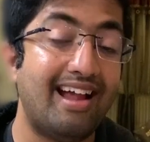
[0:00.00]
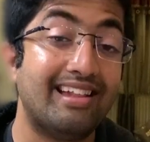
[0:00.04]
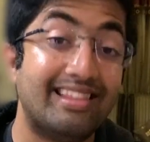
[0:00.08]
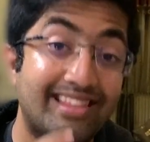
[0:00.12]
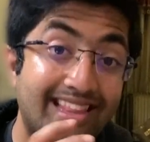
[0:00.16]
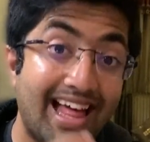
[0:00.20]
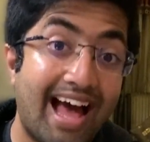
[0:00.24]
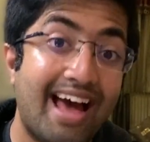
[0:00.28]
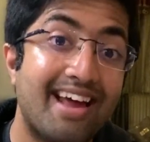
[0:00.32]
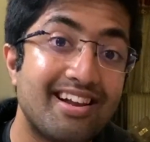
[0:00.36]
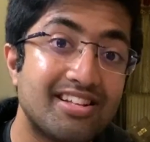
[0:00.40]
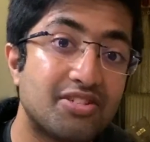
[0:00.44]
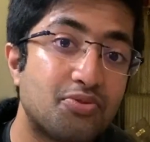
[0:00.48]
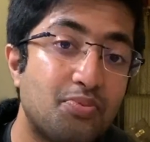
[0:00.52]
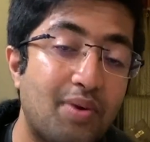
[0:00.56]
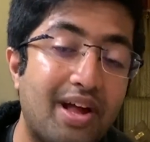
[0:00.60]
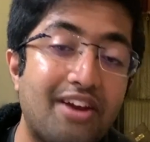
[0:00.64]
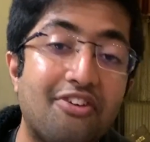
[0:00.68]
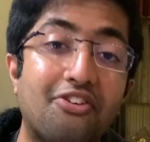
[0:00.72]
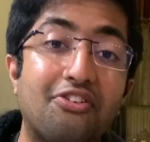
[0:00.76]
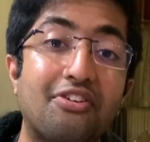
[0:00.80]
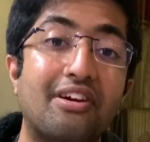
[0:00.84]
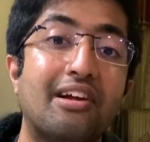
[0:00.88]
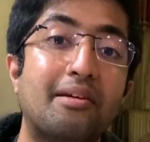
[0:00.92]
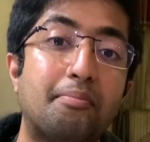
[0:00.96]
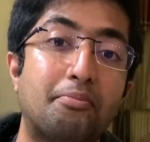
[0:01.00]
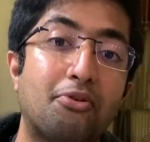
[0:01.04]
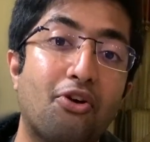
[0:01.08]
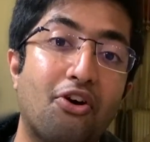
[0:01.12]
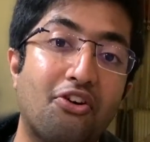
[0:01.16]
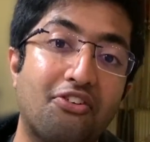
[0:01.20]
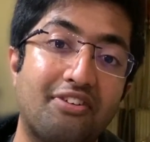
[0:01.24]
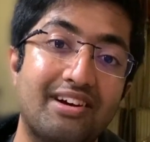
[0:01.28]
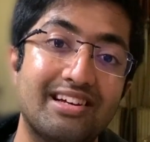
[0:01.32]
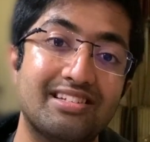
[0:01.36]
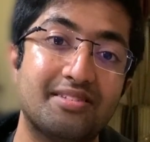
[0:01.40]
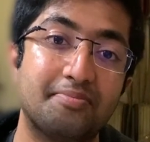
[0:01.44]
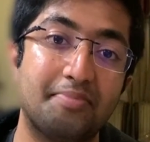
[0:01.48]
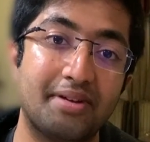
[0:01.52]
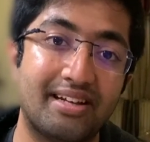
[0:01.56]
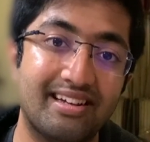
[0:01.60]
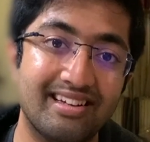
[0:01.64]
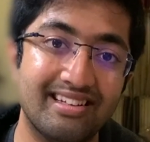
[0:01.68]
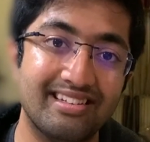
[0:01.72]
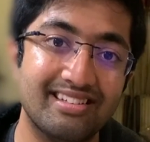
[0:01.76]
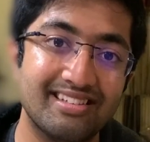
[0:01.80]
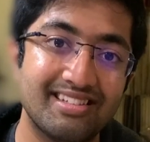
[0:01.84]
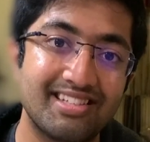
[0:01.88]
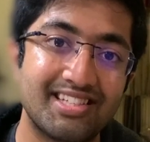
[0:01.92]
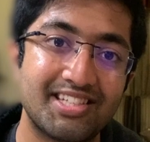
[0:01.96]
And that is when real progress
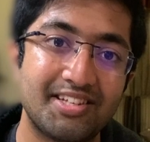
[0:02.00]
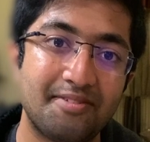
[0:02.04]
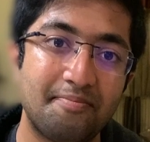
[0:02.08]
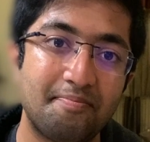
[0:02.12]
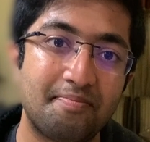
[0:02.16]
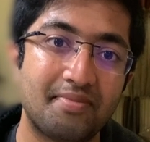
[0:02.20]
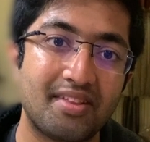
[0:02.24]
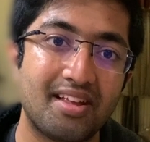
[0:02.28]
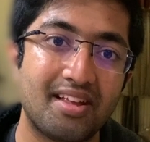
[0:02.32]
begins.